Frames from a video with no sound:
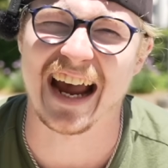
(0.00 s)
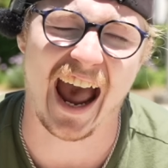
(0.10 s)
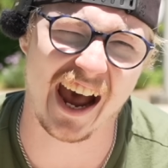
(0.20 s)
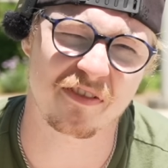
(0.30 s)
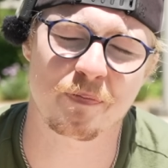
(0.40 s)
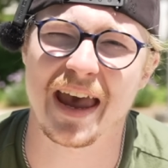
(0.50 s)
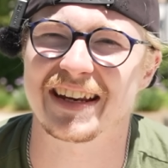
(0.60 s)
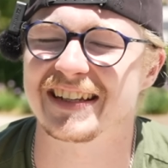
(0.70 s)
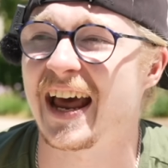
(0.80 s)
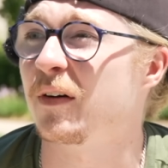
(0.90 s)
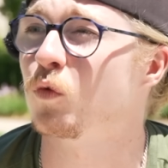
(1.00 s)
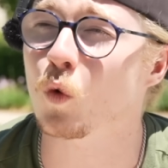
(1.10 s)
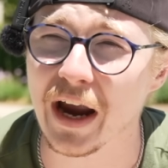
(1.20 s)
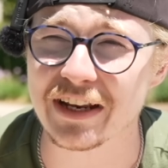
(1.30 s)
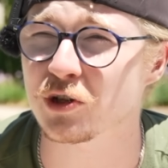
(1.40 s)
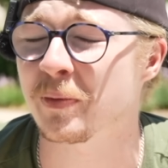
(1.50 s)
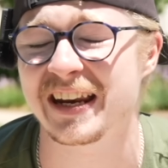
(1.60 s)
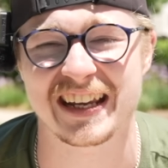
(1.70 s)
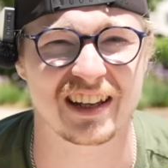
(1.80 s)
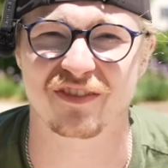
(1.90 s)
half-baked and have way too
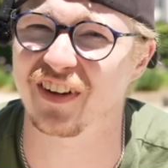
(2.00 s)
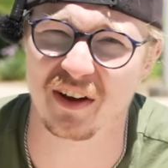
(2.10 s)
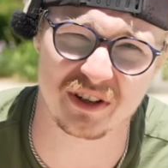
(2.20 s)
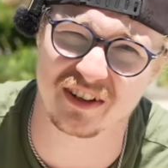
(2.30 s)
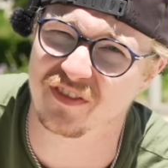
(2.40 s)
many confounding